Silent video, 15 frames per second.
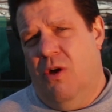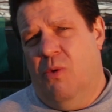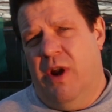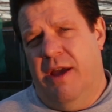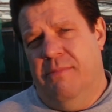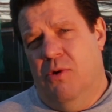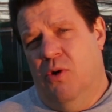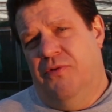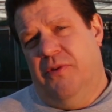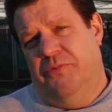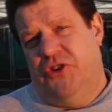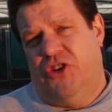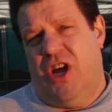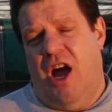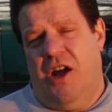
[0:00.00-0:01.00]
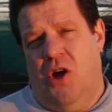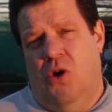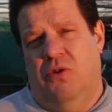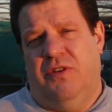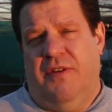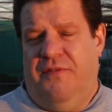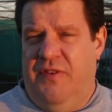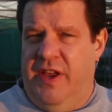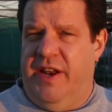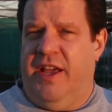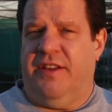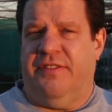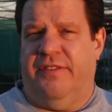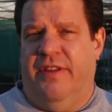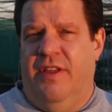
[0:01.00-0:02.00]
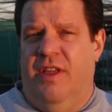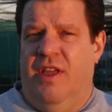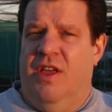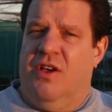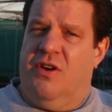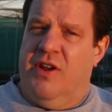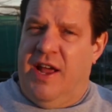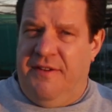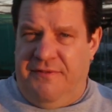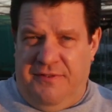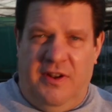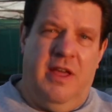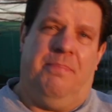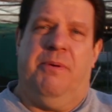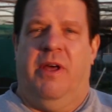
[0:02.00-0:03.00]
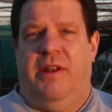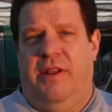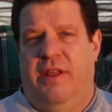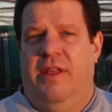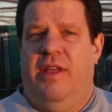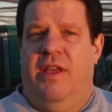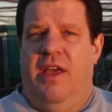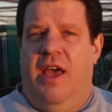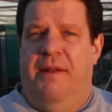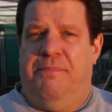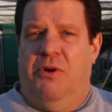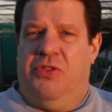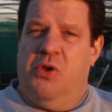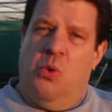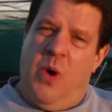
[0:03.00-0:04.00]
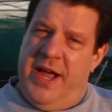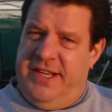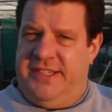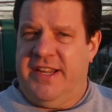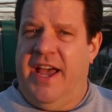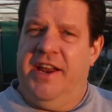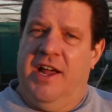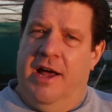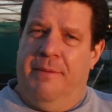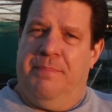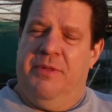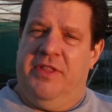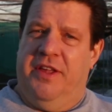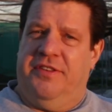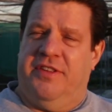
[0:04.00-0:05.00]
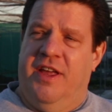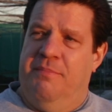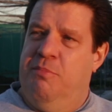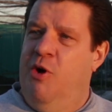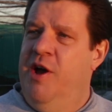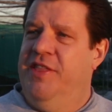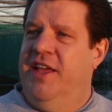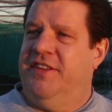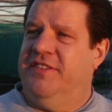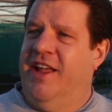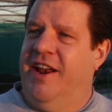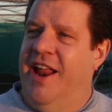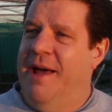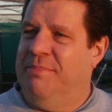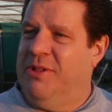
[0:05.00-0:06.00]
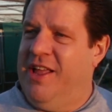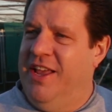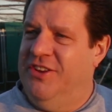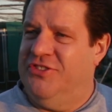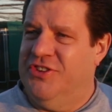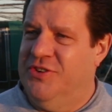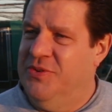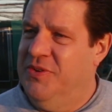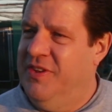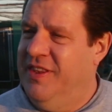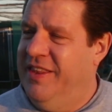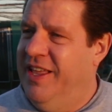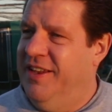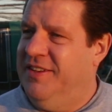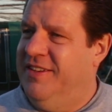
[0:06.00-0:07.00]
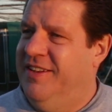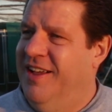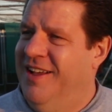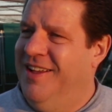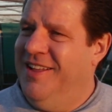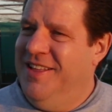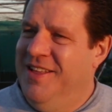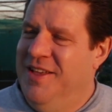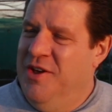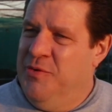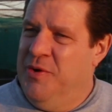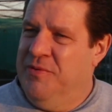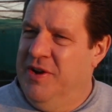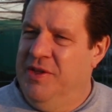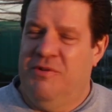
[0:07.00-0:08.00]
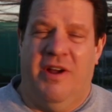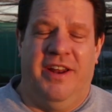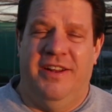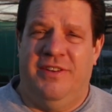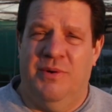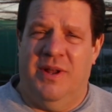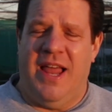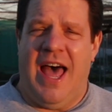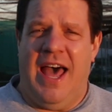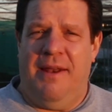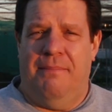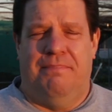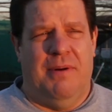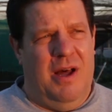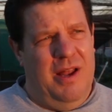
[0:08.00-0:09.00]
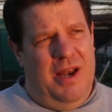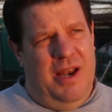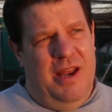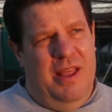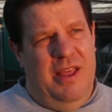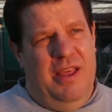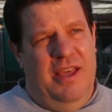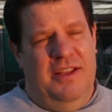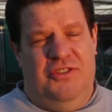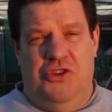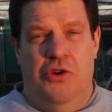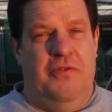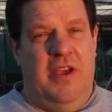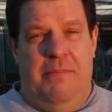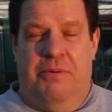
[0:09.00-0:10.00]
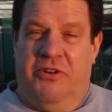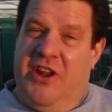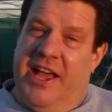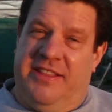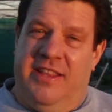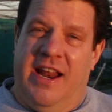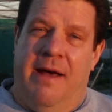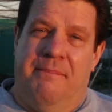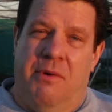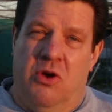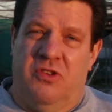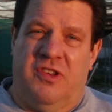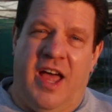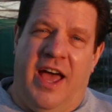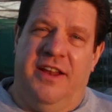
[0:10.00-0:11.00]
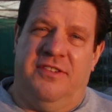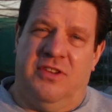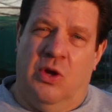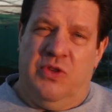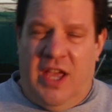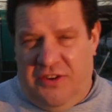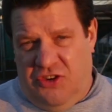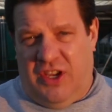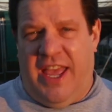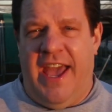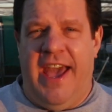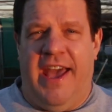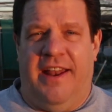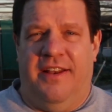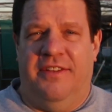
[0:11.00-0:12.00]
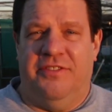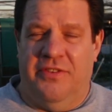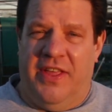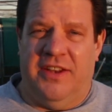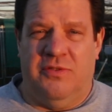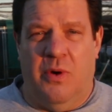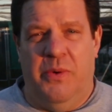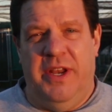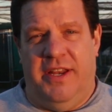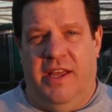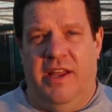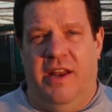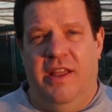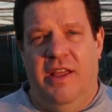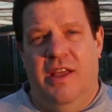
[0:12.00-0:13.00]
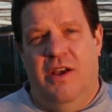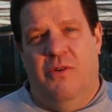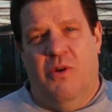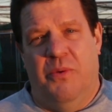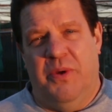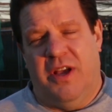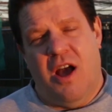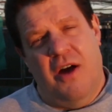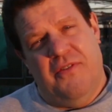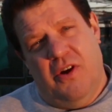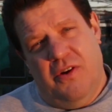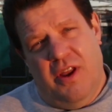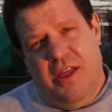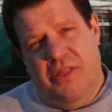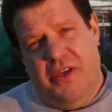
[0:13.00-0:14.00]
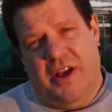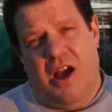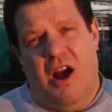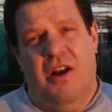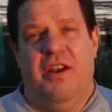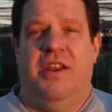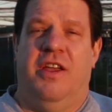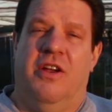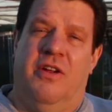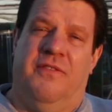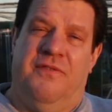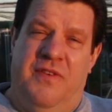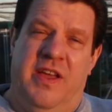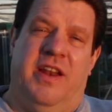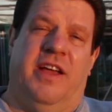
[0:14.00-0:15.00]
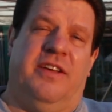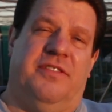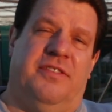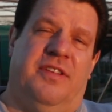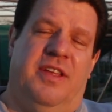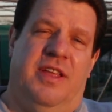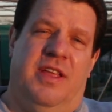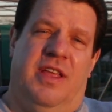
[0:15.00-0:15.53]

when I moved from Chicago to Phoenix. Could I flip it and put the white side up? And they said, boy, that's not an application that we really run into a lot, but it's UV protected on both sides, so yes, you can. So that's what we did when we covered the garden here in Phoenix